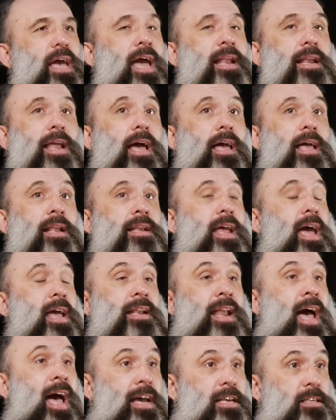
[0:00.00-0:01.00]
and
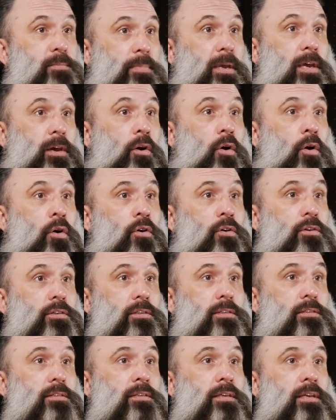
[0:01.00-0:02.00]
that is
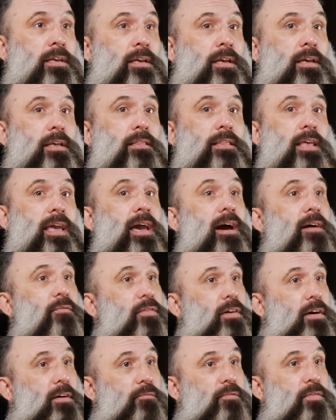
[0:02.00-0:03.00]
because they
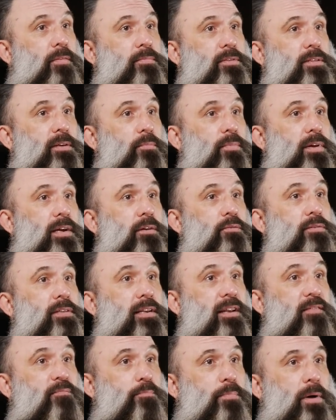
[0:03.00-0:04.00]
have come from somewhere else
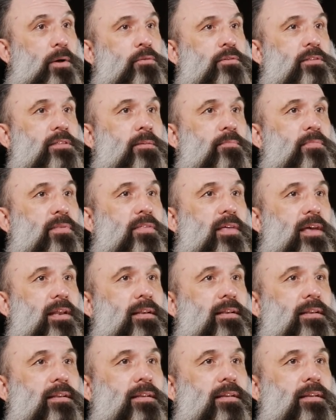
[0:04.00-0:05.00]
and they've built
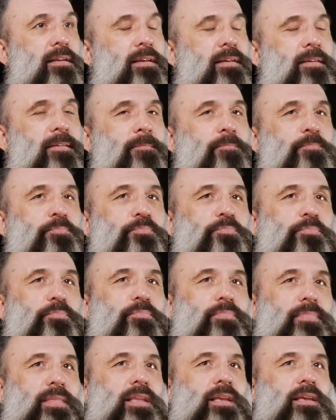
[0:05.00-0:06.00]
something.
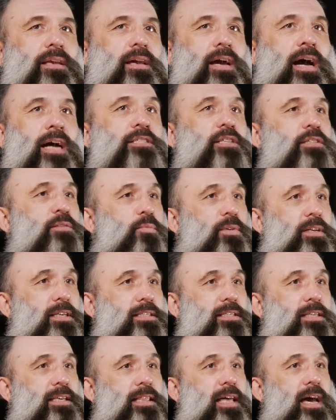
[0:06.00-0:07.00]
I just want to
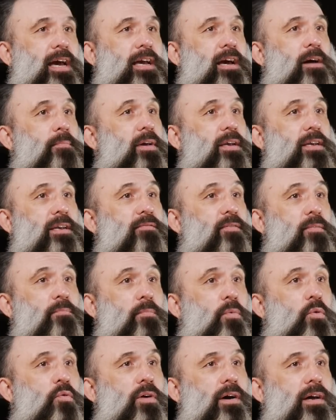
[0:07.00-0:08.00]
see that come out even
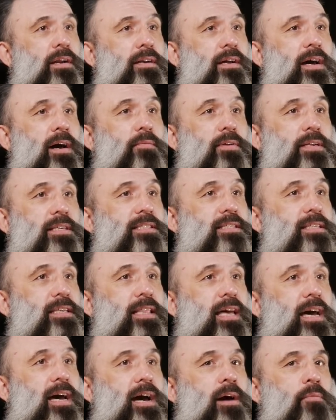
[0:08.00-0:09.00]
more. I want to see
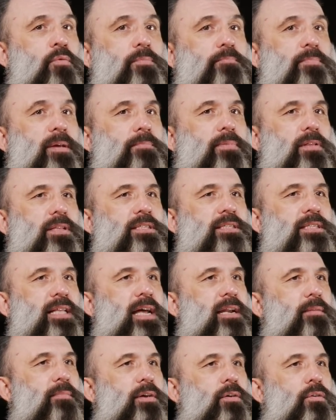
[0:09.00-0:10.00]
that. I want people to
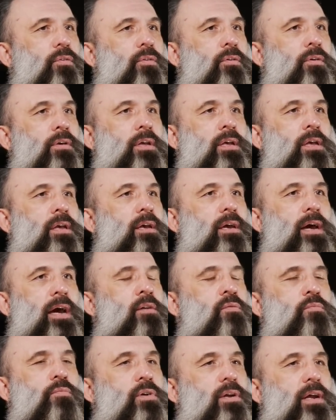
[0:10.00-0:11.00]
stand up and go, I
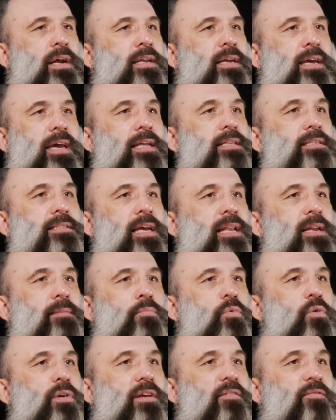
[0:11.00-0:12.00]
don't want our kids
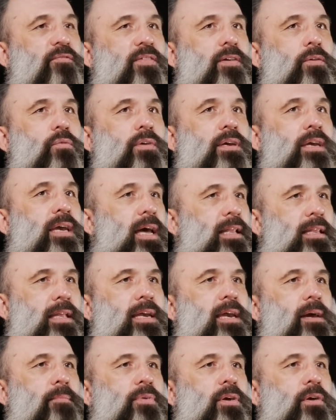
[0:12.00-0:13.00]
anymore to feel
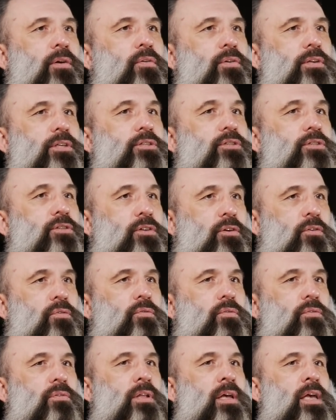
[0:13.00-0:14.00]
guilty about going to
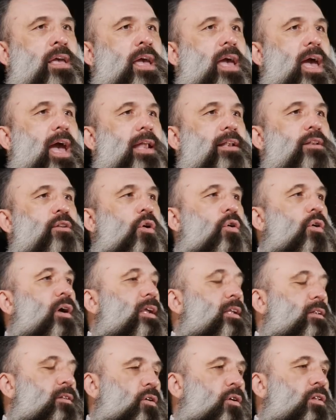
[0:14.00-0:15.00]
school and not
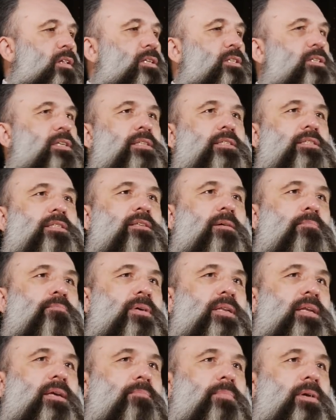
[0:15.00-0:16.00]
acknowledging
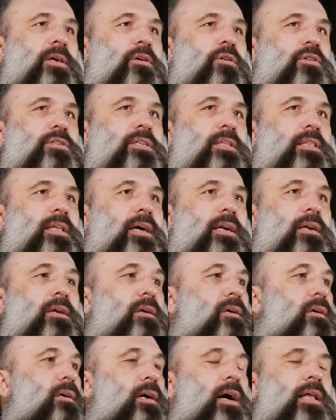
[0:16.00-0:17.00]
somebody because of their
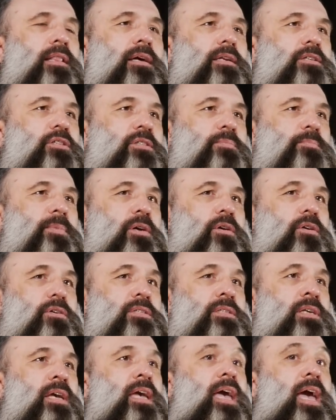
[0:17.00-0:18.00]
colour, just
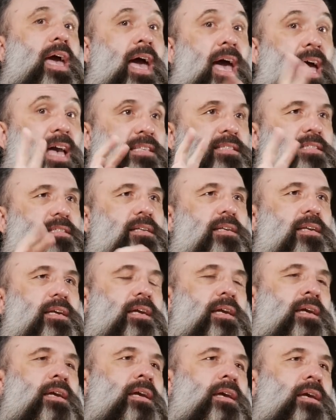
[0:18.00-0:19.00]
because
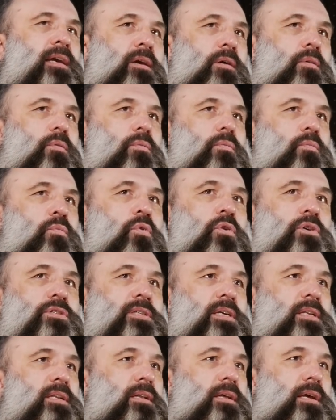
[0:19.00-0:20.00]
history
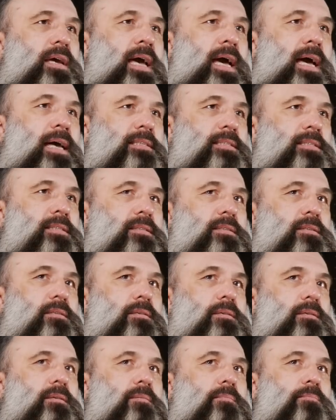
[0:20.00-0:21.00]
wasn't as
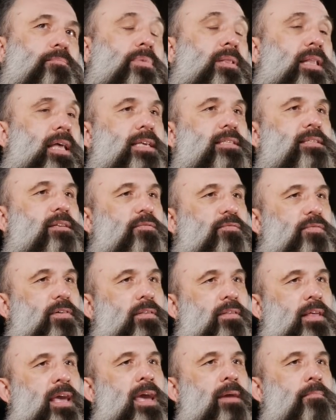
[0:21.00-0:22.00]
pleasant for
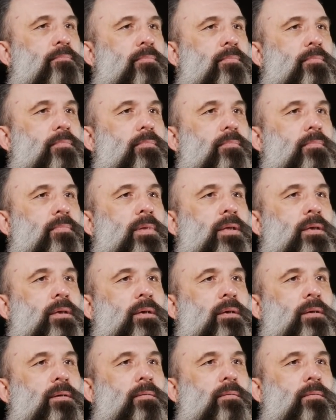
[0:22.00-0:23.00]
them.
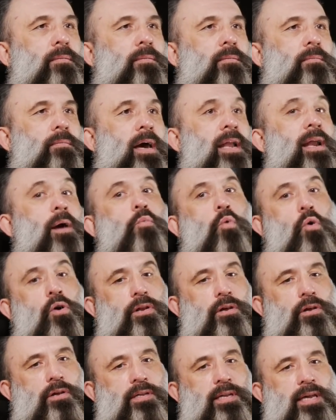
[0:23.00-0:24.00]
And I
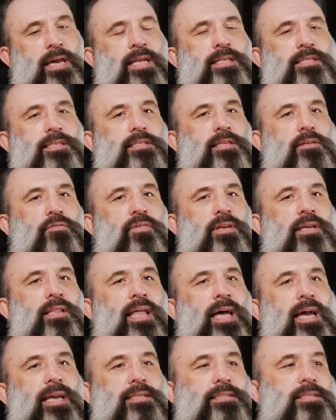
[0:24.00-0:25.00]
want our kids to
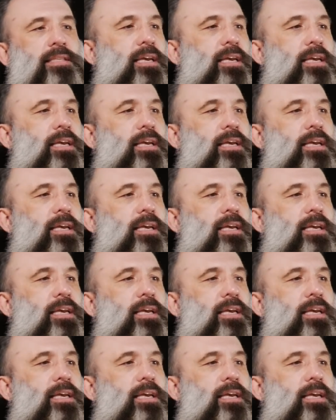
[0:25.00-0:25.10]
realise